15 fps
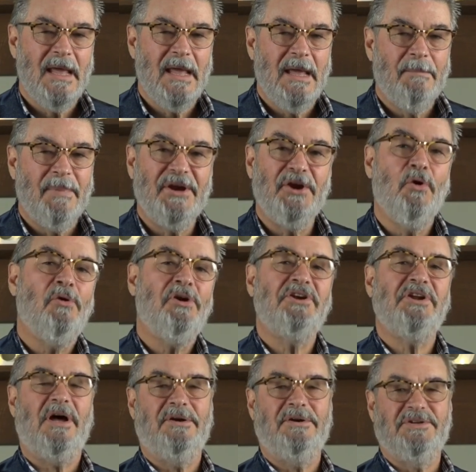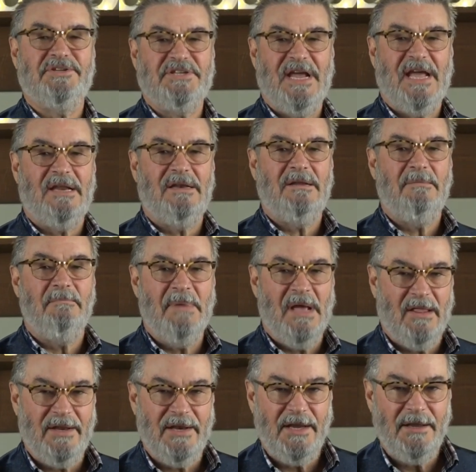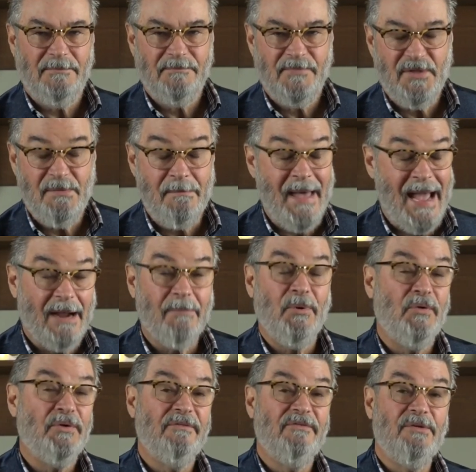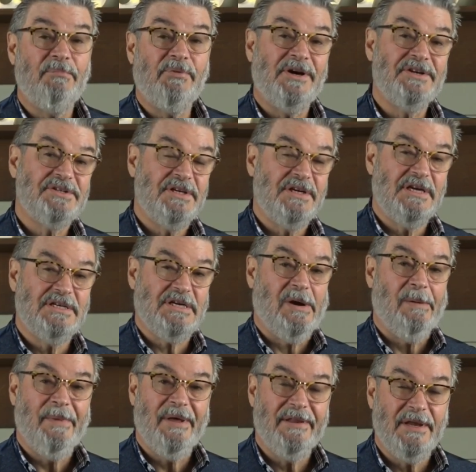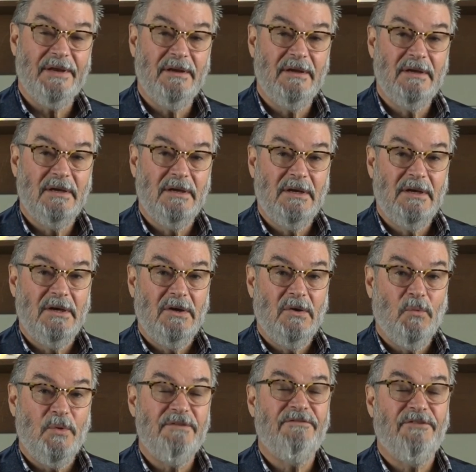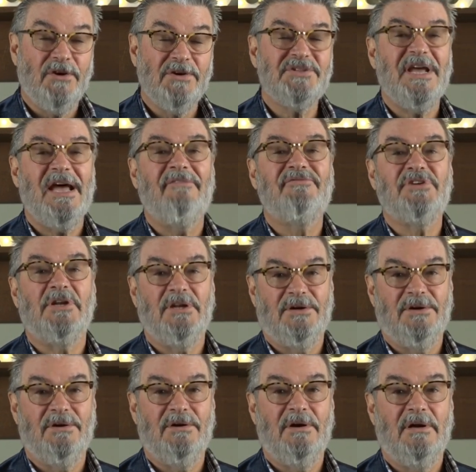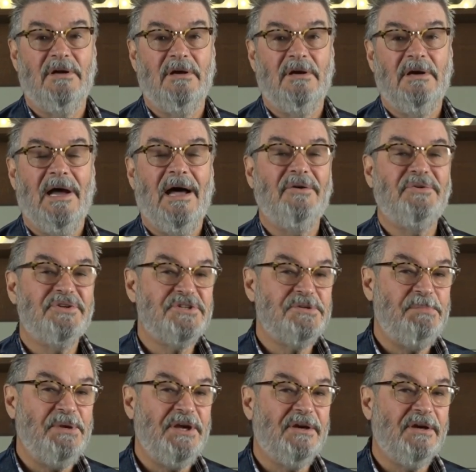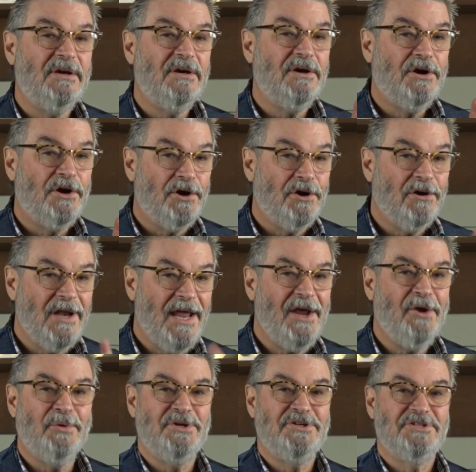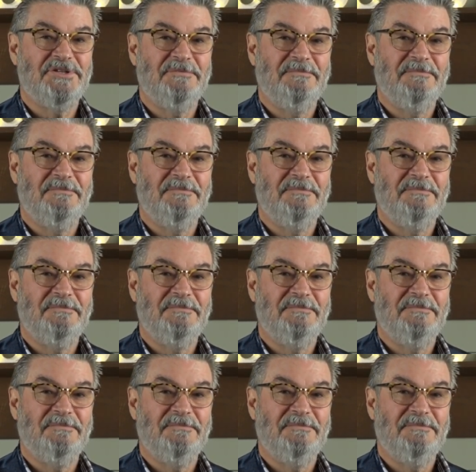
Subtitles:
But in order to understand melody, the backbone of the Preston guitar method, we first have to learn how to speak her language.